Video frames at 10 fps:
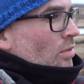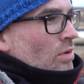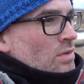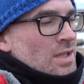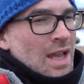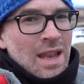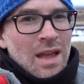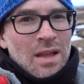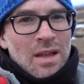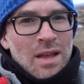the roadside,
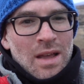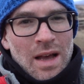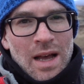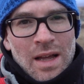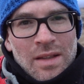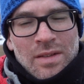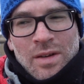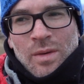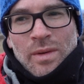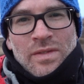and
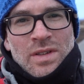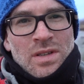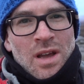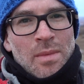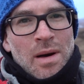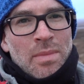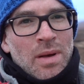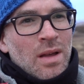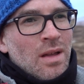we've just come up